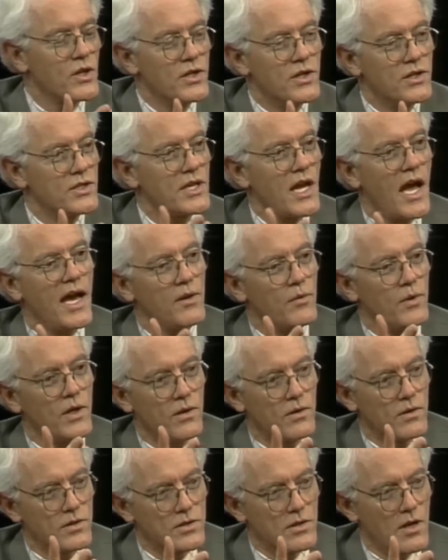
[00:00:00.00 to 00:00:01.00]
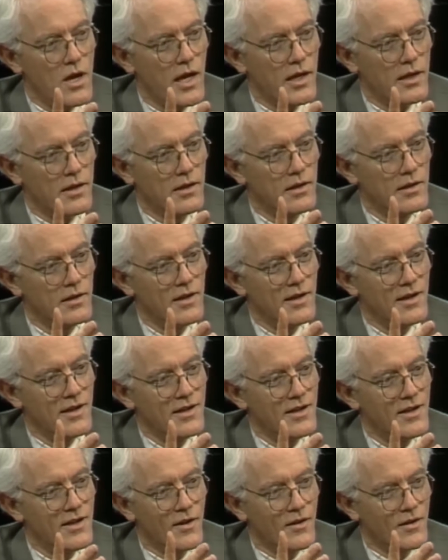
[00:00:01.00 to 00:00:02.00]
on your side when you own a stock.
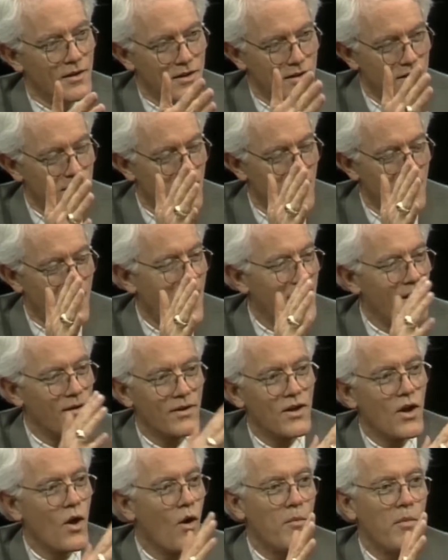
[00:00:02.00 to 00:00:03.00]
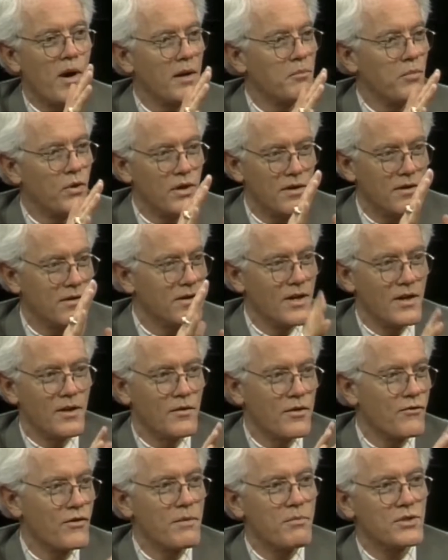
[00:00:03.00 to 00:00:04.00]
I don't know about putting
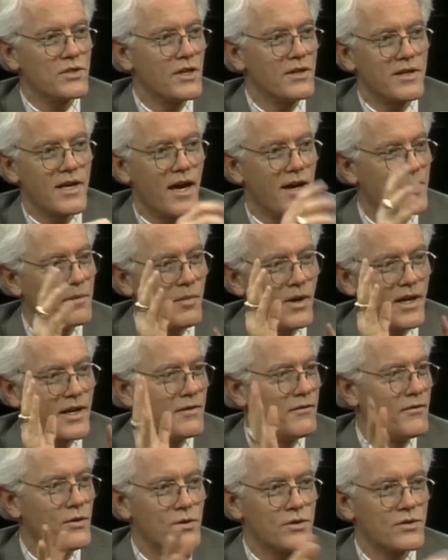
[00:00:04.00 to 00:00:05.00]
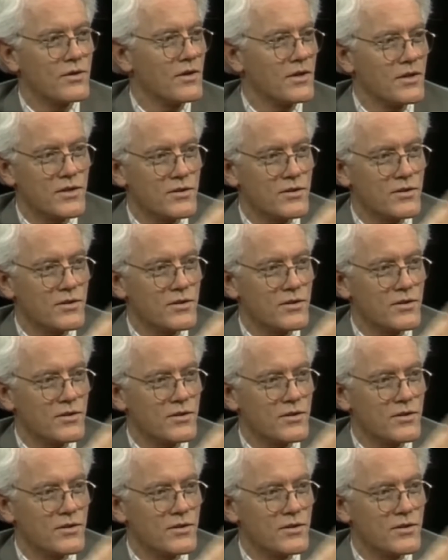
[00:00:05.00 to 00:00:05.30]
3% down and buying a future and a